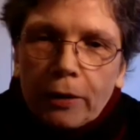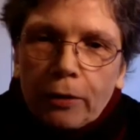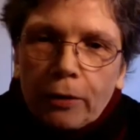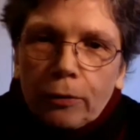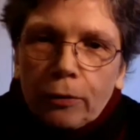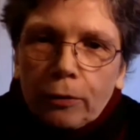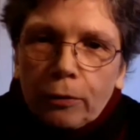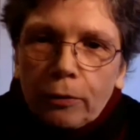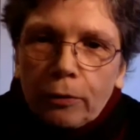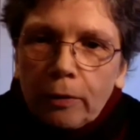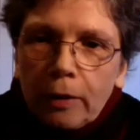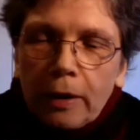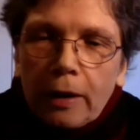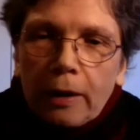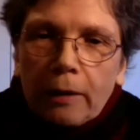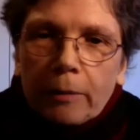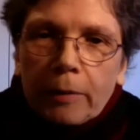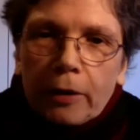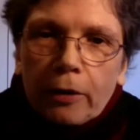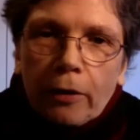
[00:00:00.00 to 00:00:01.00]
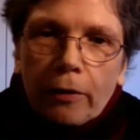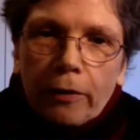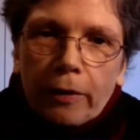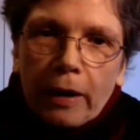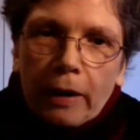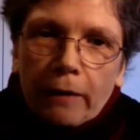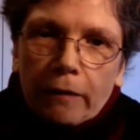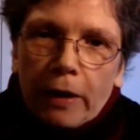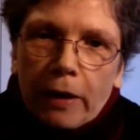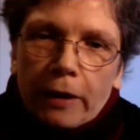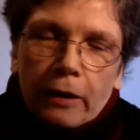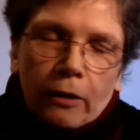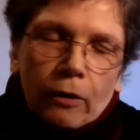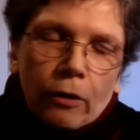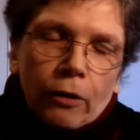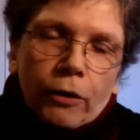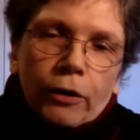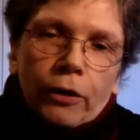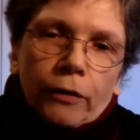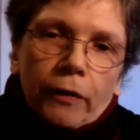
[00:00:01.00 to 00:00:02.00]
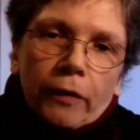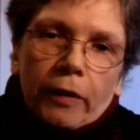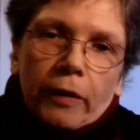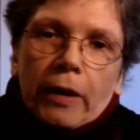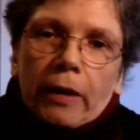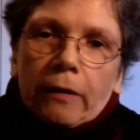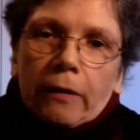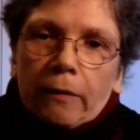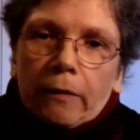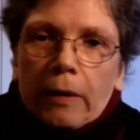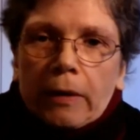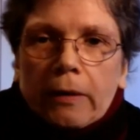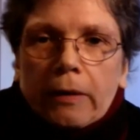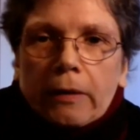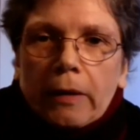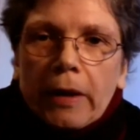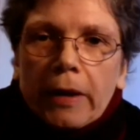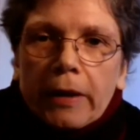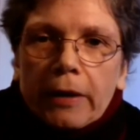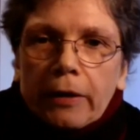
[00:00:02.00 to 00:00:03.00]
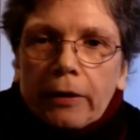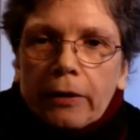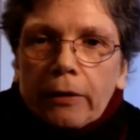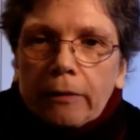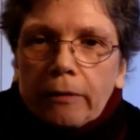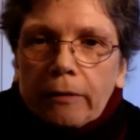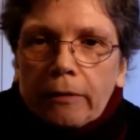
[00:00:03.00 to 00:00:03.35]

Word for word: to do, because I have like onion skin later,